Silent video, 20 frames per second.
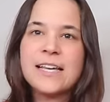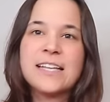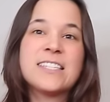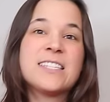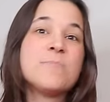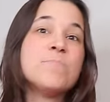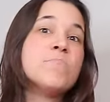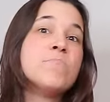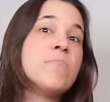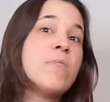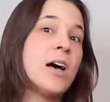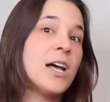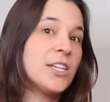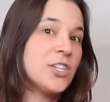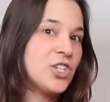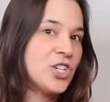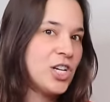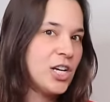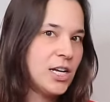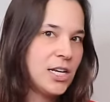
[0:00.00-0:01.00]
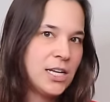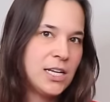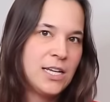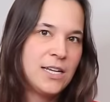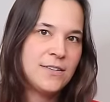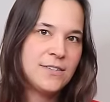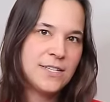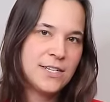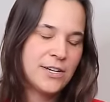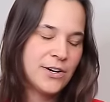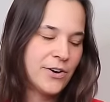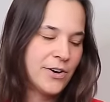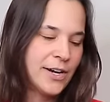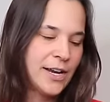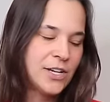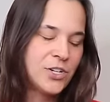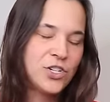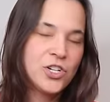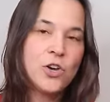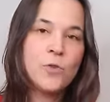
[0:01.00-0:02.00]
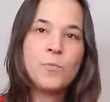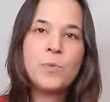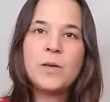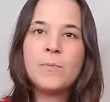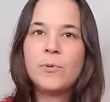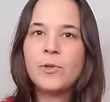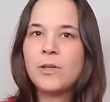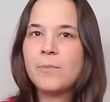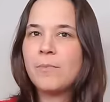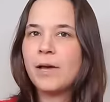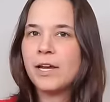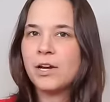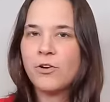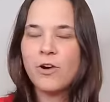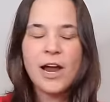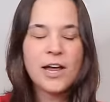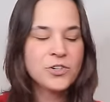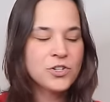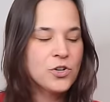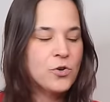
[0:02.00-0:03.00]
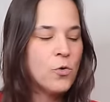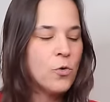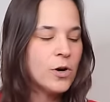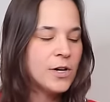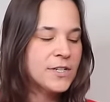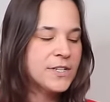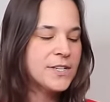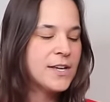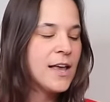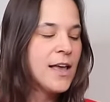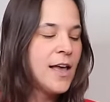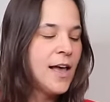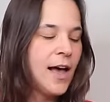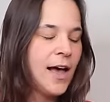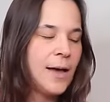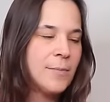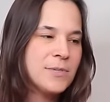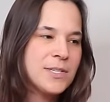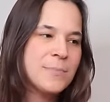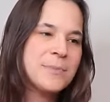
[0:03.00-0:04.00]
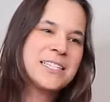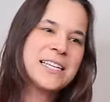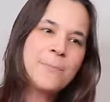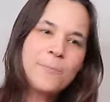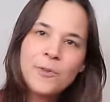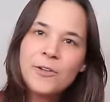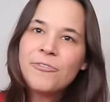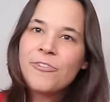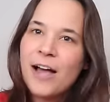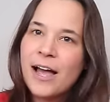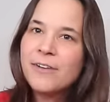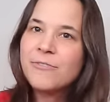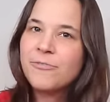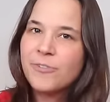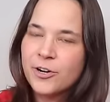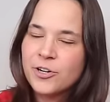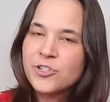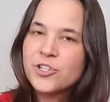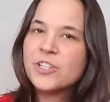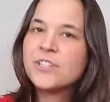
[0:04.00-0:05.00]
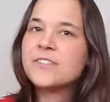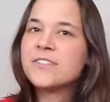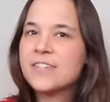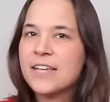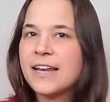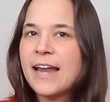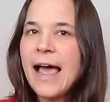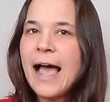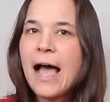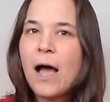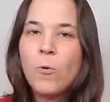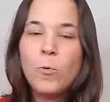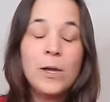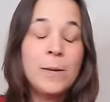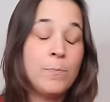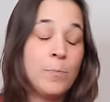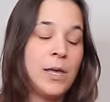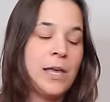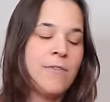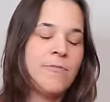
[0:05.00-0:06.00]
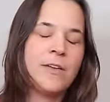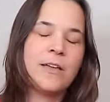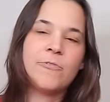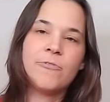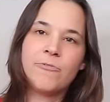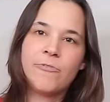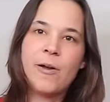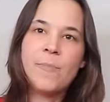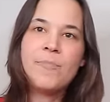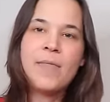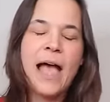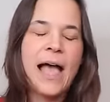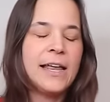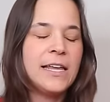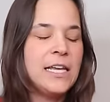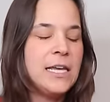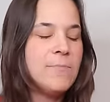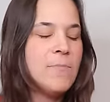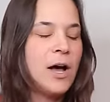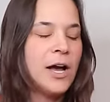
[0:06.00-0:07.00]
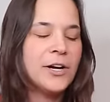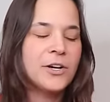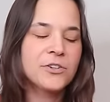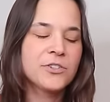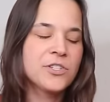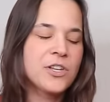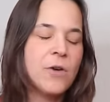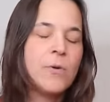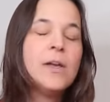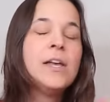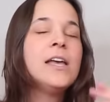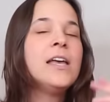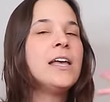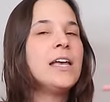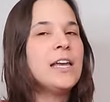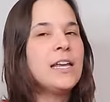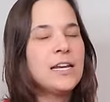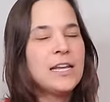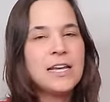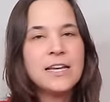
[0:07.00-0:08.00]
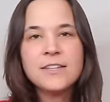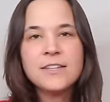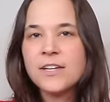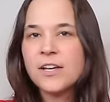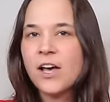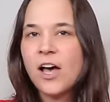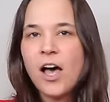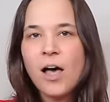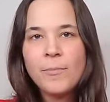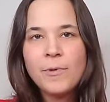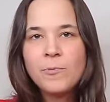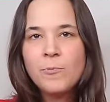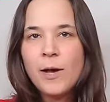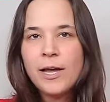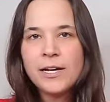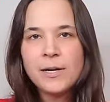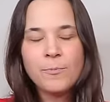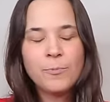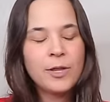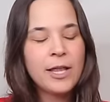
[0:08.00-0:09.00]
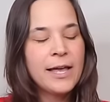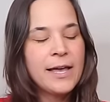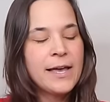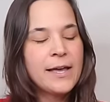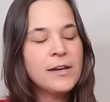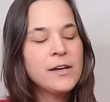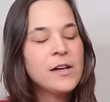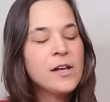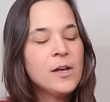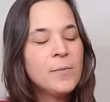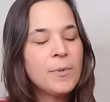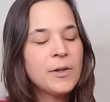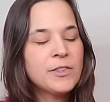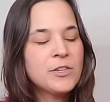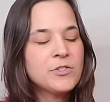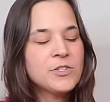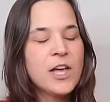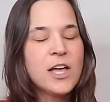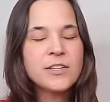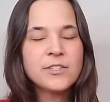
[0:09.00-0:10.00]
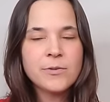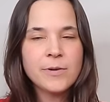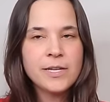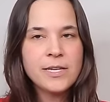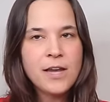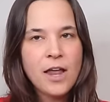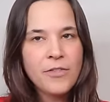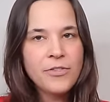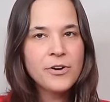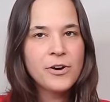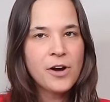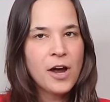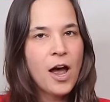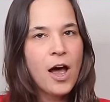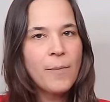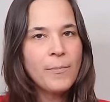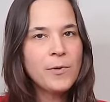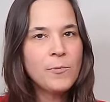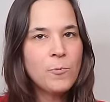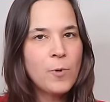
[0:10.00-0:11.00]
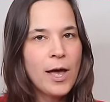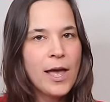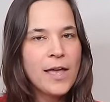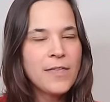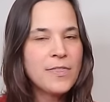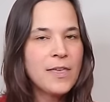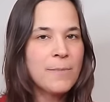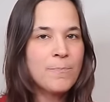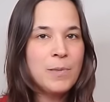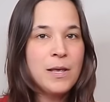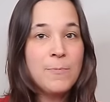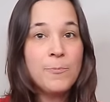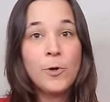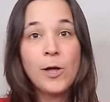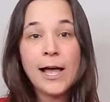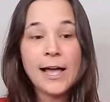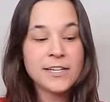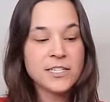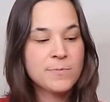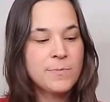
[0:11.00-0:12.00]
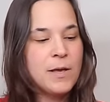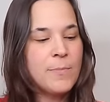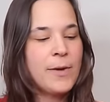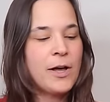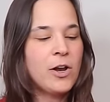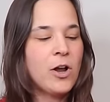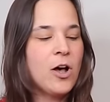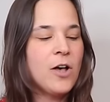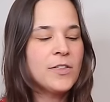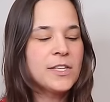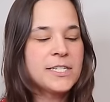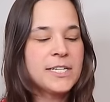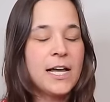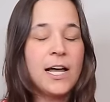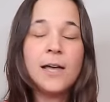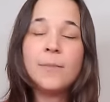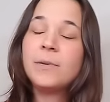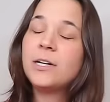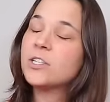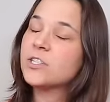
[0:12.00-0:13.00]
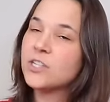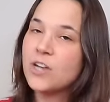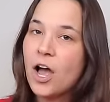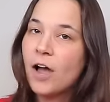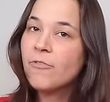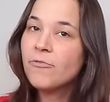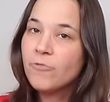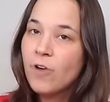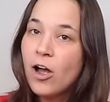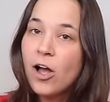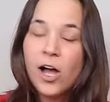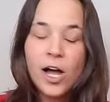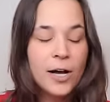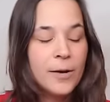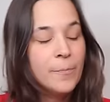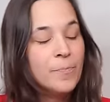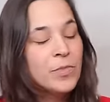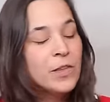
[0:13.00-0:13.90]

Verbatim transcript: It's much easier. And I show people in my crash course some simplified versions and how we pivot from that E minor. So it a common way to play it, but there's also another common way that people ask me about all the time, and it's not wrong.